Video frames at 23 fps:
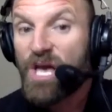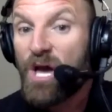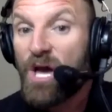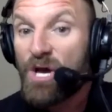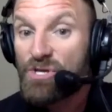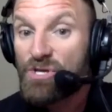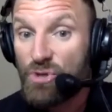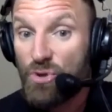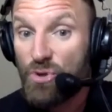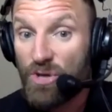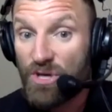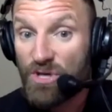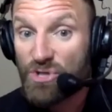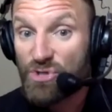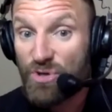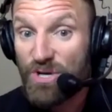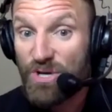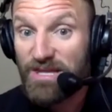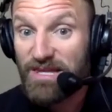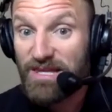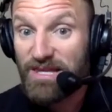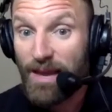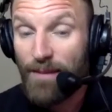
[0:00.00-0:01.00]
so you can
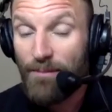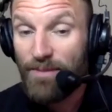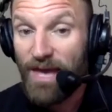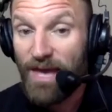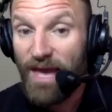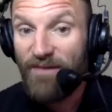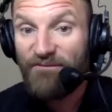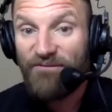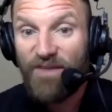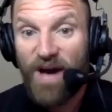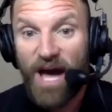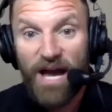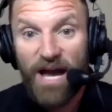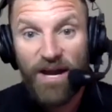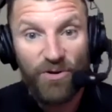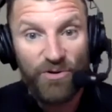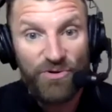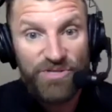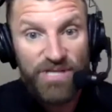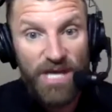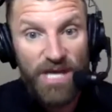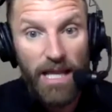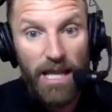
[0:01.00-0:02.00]
treat the NBA
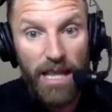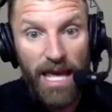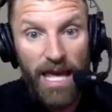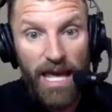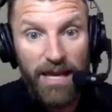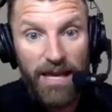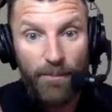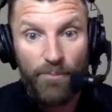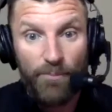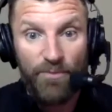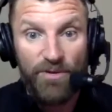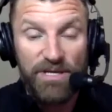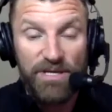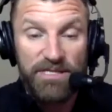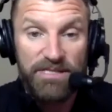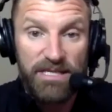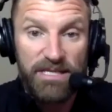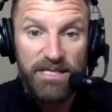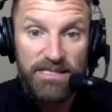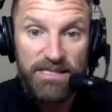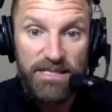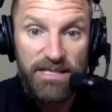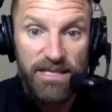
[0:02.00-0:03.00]
Finals like a
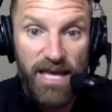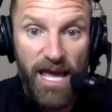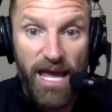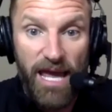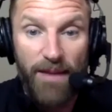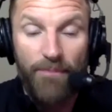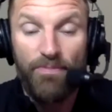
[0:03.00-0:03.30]
preseason game.